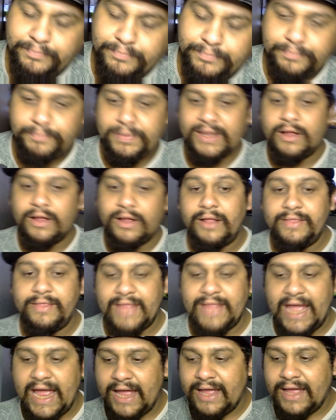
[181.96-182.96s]
Beyond
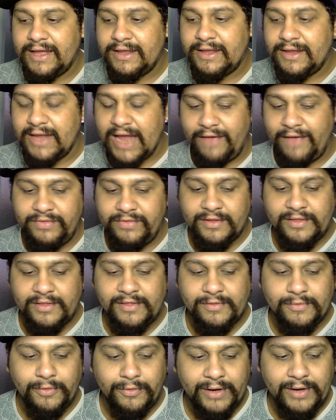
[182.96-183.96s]
that, you have this
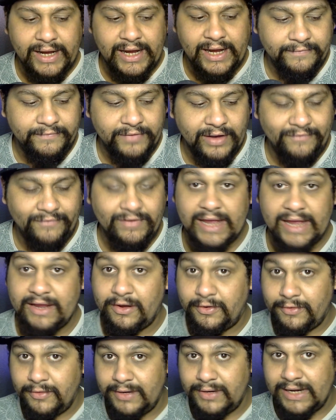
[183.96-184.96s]
story of La
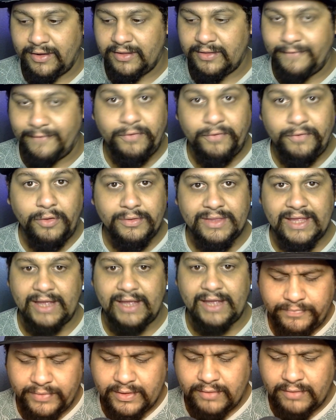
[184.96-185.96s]
Llorona, the folk
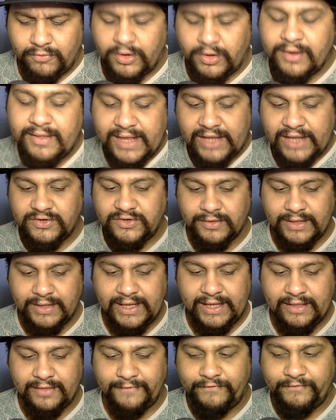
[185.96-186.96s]
tale, where
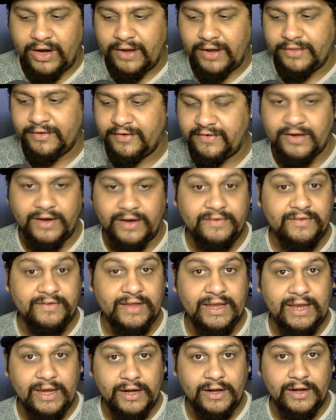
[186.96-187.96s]
essentially the father starts to
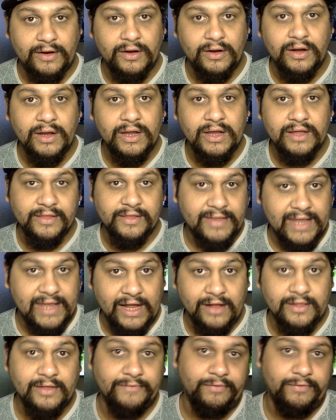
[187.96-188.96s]
hear the
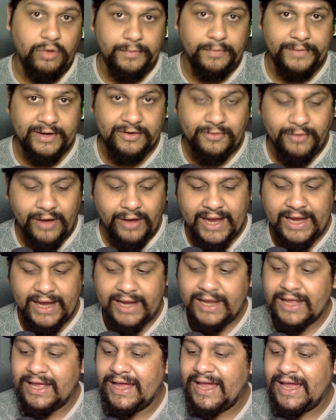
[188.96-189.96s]
sounds of a woman
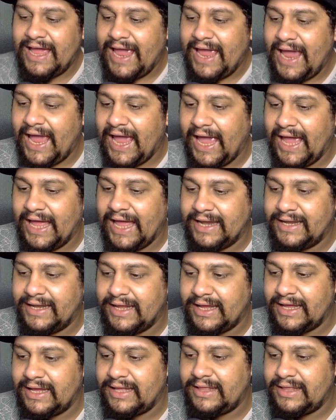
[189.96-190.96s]
crying.
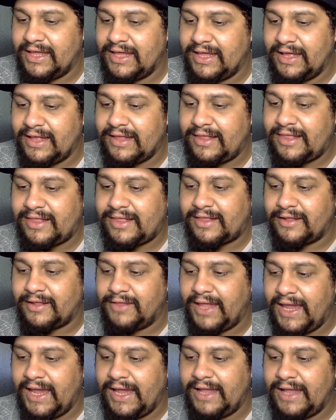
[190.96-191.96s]
And this
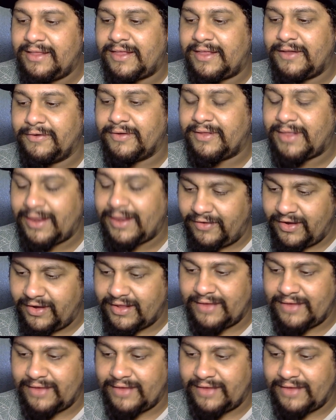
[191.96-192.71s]
leads to a series of